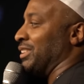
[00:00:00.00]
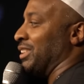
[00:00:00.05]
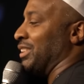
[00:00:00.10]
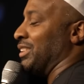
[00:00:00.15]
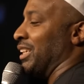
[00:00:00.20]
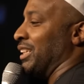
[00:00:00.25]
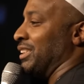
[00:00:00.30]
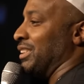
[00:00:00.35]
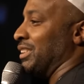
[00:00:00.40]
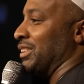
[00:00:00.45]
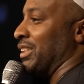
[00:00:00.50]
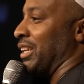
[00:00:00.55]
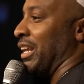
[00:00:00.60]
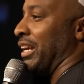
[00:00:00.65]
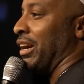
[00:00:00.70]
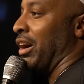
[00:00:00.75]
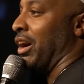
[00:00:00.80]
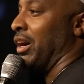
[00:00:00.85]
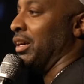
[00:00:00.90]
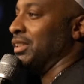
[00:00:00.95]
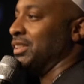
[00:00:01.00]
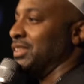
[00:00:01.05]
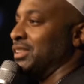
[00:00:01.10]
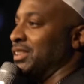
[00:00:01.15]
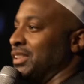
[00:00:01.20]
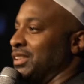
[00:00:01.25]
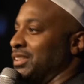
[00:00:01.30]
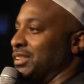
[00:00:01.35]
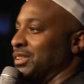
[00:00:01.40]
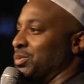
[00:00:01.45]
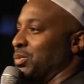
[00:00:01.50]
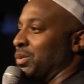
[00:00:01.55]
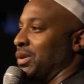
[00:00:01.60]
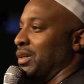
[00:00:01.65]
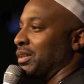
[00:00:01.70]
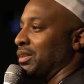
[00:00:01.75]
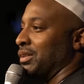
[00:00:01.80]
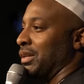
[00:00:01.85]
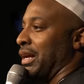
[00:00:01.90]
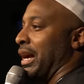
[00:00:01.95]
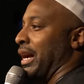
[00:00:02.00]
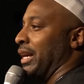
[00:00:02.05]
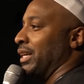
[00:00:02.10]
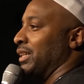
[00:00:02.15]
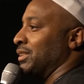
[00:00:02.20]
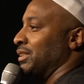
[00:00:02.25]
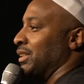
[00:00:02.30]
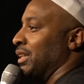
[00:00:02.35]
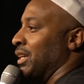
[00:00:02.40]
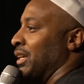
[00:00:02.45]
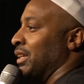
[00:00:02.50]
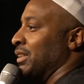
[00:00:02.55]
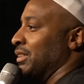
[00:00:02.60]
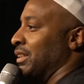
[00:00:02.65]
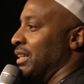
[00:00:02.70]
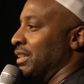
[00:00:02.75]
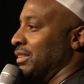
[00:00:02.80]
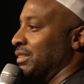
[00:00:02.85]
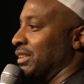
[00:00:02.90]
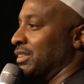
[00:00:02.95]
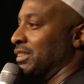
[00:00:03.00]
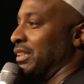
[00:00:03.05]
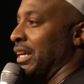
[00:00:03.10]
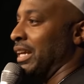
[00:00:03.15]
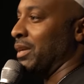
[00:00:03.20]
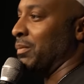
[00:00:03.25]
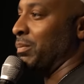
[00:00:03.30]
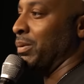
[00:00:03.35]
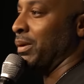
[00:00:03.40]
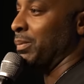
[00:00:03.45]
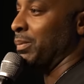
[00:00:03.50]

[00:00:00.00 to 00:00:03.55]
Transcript: the statistics are like heart disease is one of the highest things that's taking